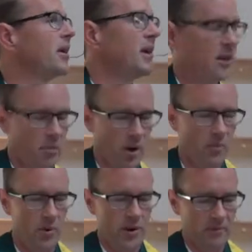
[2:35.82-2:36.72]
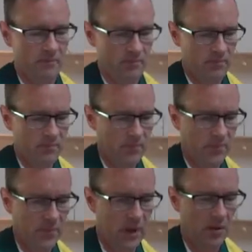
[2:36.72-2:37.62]
inappropriate.
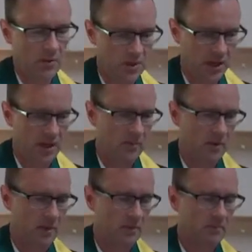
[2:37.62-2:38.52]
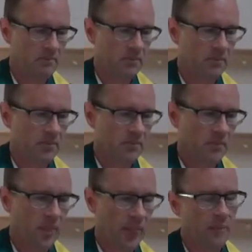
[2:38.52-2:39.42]
They were ashamed of it.
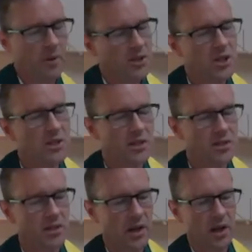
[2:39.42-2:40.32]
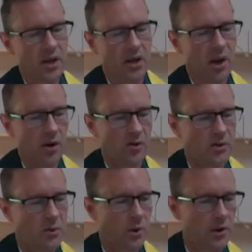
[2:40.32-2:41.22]
But Jesus
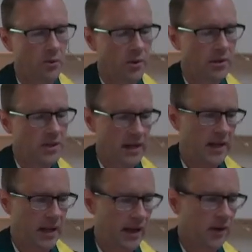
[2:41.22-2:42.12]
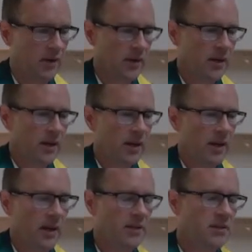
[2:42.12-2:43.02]
knows what it was anyhow
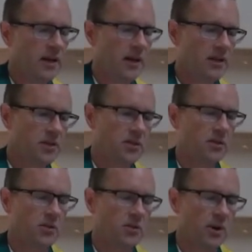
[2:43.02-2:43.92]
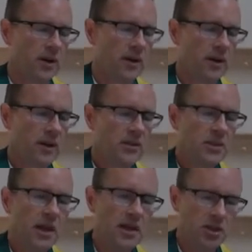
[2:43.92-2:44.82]
and starts to
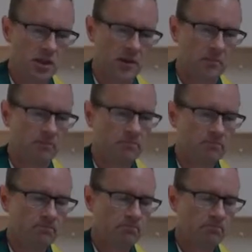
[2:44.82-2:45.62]
teach them